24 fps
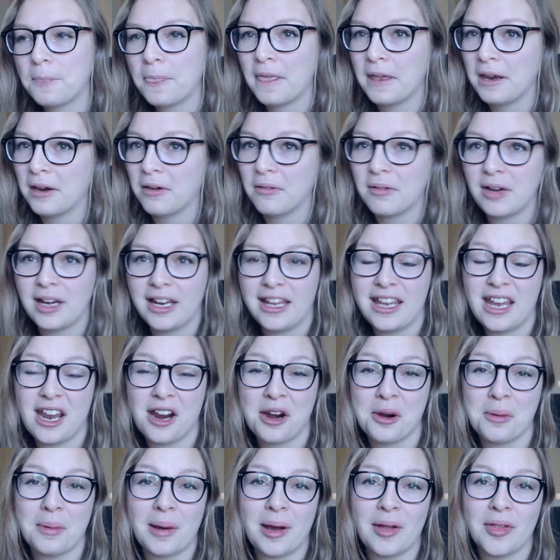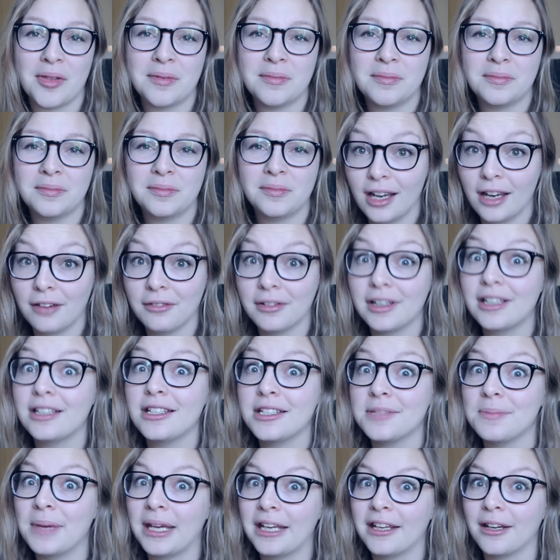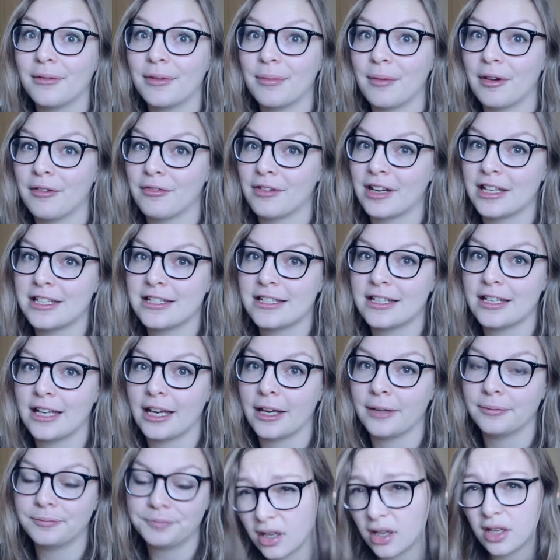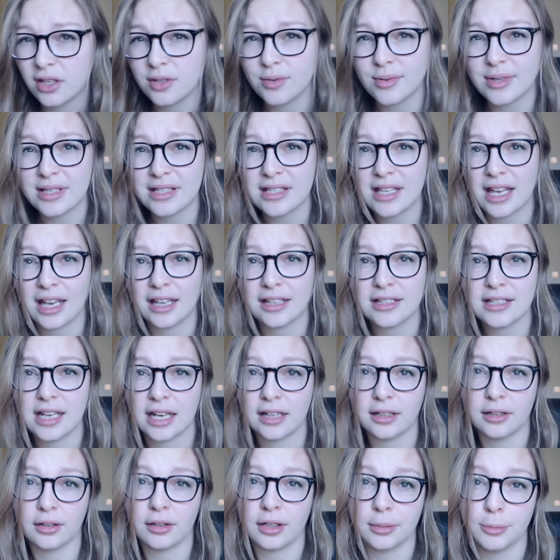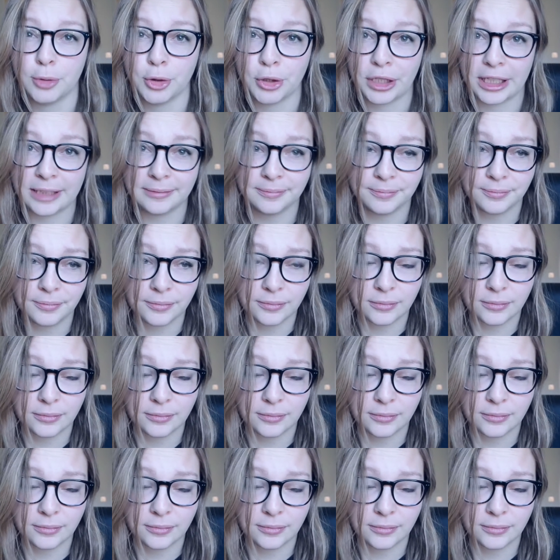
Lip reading: And I really care about them. I really need to make up with my friend today. So it's like 10 o'clock in the morning.